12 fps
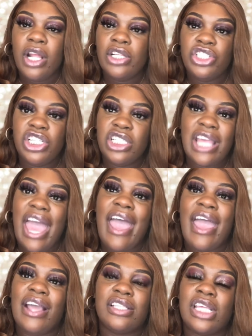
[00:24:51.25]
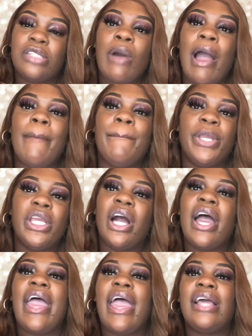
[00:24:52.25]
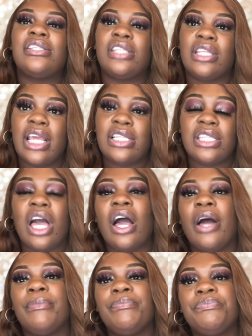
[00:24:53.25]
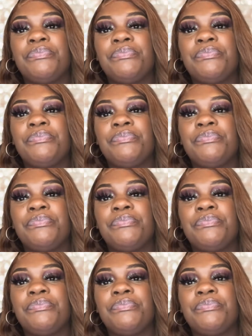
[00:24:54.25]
She's ass. That's why I beat her ass the next time.